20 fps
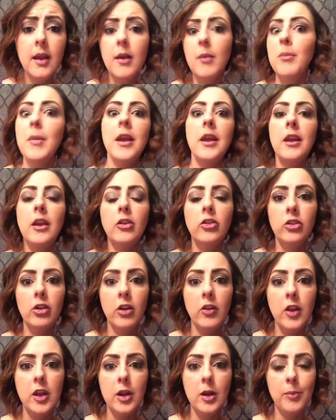making sure
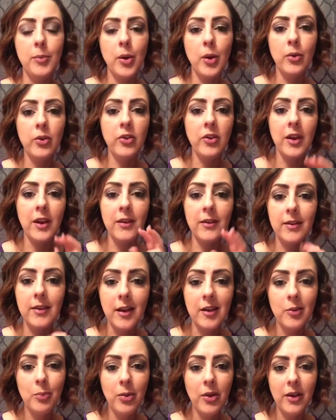that you're posting
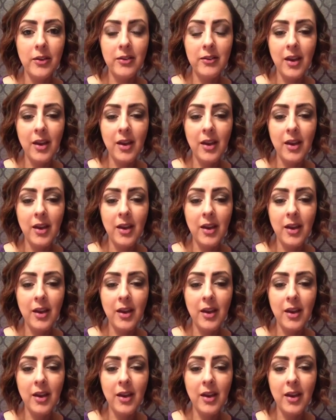6+